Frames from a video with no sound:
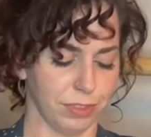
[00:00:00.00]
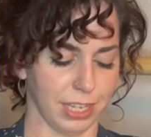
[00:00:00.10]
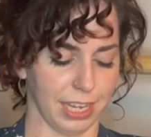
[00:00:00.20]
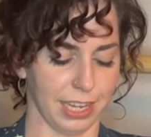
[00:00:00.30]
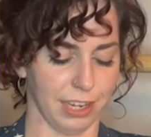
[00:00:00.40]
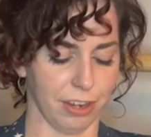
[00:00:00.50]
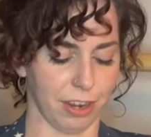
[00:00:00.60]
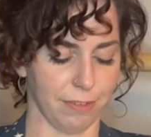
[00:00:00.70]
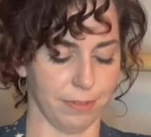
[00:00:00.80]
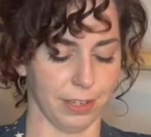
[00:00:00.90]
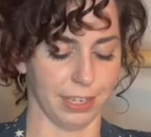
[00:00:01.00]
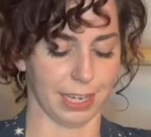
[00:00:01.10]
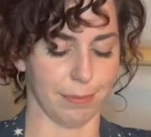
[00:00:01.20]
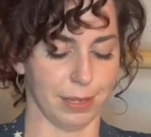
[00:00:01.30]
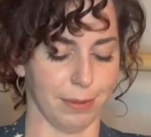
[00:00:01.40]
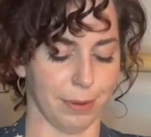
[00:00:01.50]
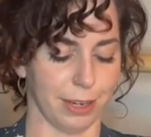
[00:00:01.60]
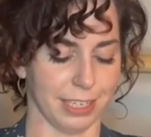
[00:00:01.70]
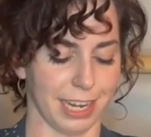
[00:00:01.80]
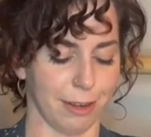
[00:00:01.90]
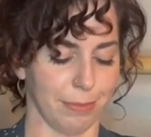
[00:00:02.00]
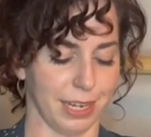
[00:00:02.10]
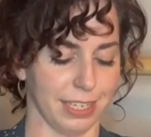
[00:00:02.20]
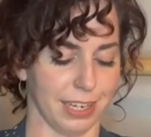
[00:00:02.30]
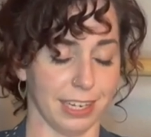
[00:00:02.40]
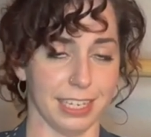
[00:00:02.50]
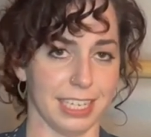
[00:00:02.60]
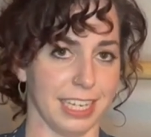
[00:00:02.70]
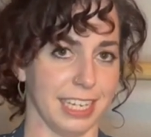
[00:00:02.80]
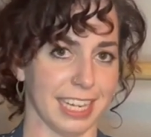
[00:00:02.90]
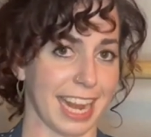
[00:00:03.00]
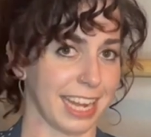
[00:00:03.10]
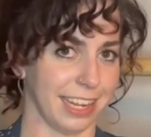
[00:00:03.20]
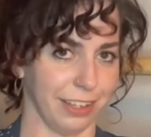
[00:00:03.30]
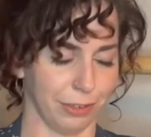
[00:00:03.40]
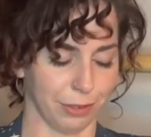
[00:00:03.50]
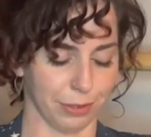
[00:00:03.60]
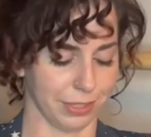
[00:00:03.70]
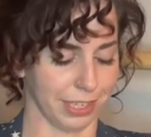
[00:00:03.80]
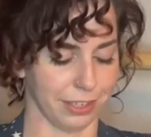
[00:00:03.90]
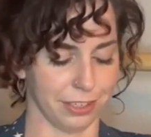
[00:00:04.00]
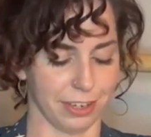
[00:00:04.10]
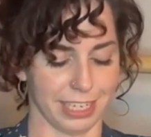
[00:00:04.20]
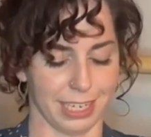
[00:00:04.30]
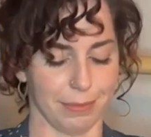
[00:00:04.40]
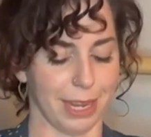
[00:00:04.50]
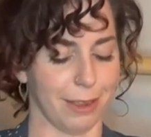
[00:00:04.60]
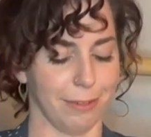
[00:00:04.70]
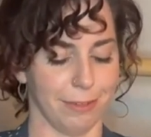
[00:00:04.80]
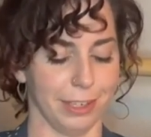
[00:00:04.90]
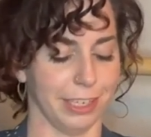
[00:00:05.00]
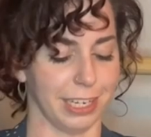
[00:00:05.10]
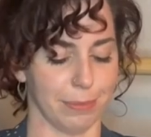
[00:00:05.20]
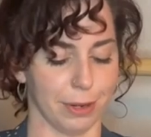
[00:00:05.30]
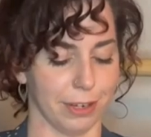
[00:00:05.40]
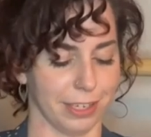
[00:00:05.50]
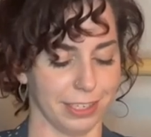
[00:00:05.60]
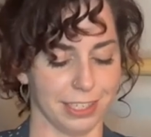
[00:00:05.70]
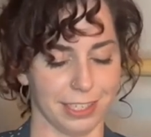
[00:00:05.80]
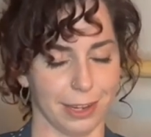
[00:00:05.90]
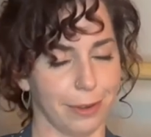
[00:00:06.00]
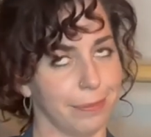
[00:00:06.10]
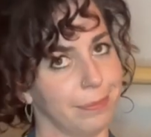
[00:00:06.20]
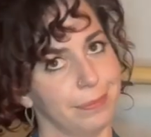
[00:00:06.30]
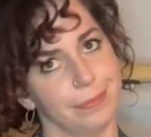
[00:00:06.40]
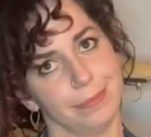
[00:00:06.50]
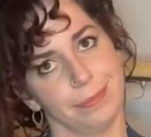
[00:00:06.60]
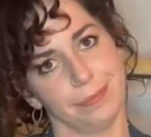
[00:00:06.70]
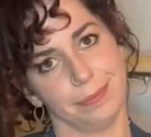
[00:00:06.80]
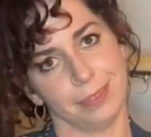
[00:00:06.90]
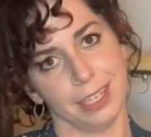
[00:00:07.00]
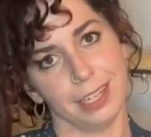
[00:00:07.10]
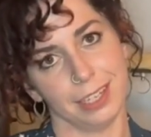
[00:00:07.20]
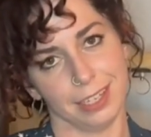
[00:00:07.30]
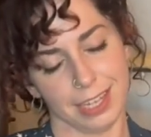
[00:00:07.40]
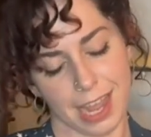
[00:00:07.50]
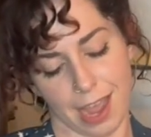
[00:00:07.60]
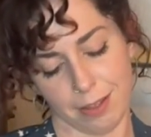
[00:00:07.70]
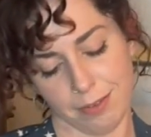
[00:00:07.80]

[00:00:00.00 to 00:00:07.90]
and not feel like I'm being bogged down by a ton of teeny tiny little goals that are stressing me out and feeling like burdens. So yeah,